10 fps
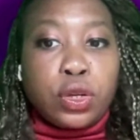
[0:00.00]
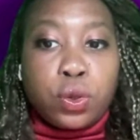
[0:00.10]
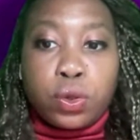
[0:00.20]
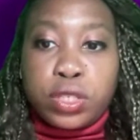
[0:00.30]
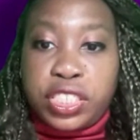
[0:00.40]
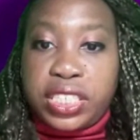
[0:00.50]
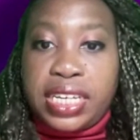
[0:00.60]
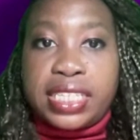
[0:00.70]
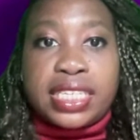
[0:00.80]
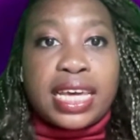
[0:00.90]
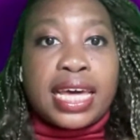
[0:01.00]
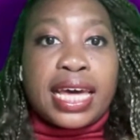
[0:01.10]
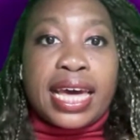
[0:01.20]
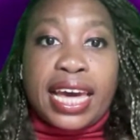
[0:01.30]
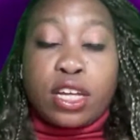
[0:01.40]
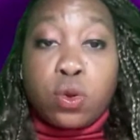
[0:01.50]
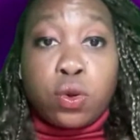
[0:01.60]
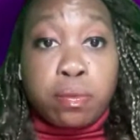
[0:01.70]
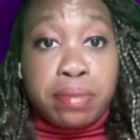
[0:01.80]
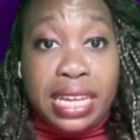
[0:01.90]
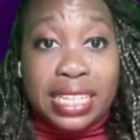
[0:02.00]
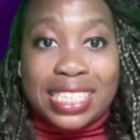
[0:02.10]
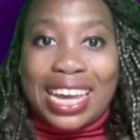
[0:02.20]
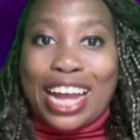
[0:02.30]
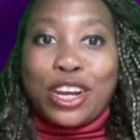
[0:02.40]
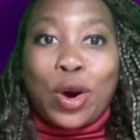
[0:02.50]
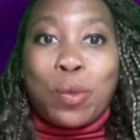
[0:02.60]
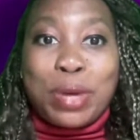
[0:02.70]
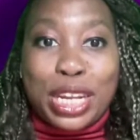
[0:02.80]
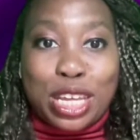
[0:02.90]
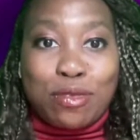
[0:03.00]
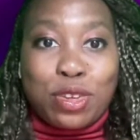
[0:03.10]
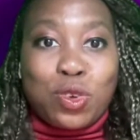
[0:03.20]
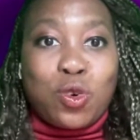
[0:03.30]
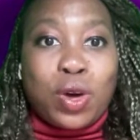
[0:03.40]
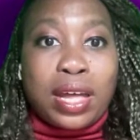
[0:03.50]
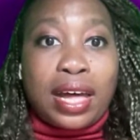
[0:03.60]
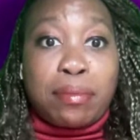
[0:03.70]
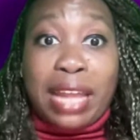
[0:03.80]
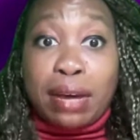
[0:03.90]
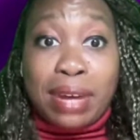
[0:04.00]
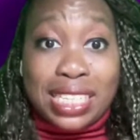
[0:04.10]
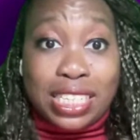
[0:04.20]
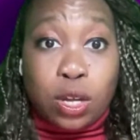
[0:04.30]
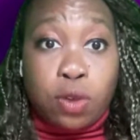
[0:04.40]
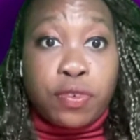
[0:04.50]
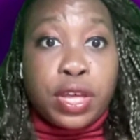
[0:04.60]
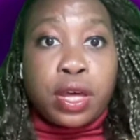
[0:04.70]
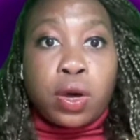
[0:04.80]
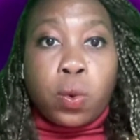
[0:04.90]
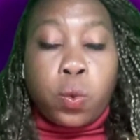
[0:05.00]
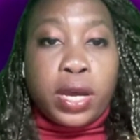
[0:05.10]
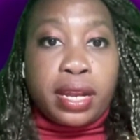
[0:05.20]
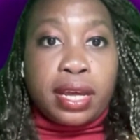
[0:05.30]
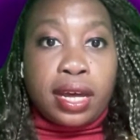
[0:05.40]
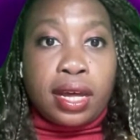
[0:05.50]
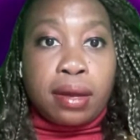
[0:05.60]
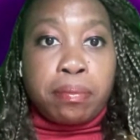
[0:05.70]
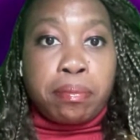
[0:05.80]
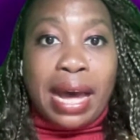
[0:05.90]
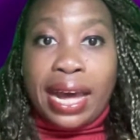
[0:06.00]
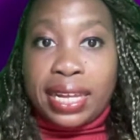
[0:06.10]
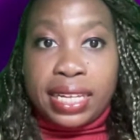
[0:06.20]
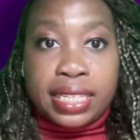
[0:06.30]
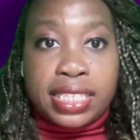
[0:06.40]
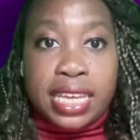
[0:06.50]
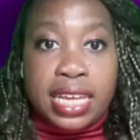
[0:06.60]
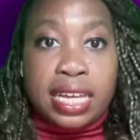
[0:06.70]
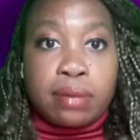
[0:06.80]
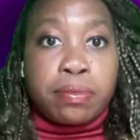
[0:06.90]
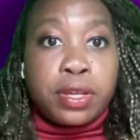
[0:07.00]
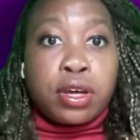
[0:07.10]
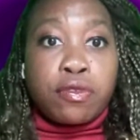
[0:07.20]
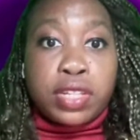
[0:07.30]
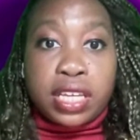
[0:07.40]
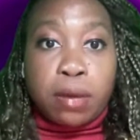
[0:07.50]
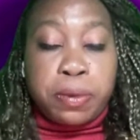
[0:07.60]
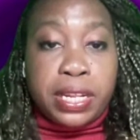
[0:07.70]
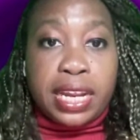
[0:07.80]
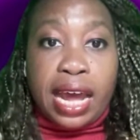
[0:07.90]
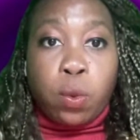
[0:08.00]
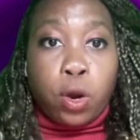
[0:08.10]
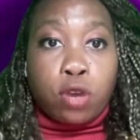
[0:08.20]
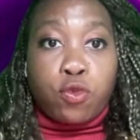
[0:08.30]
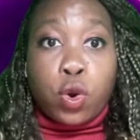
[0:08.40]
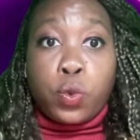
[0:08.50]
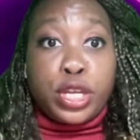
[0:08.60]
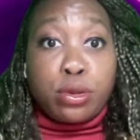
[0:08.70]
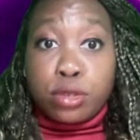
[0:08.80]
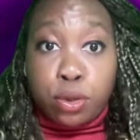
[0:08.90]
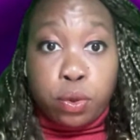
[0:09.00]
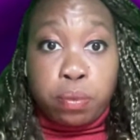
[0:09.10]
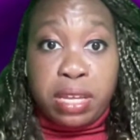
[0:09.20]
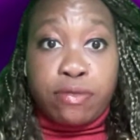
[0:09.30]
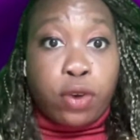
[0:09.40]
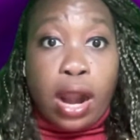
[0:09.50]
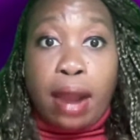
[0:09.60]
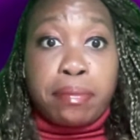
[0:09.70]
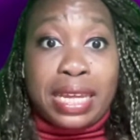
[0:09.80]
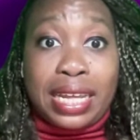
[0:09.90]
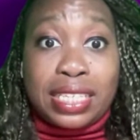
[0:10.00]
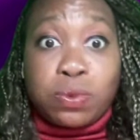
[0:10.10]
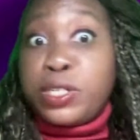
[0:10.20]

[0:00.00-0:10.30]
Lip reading: Google Sheets, and Google Meets. I know many of you, like myself, with my team for the company that I work for, we use Google Meet for our meetings.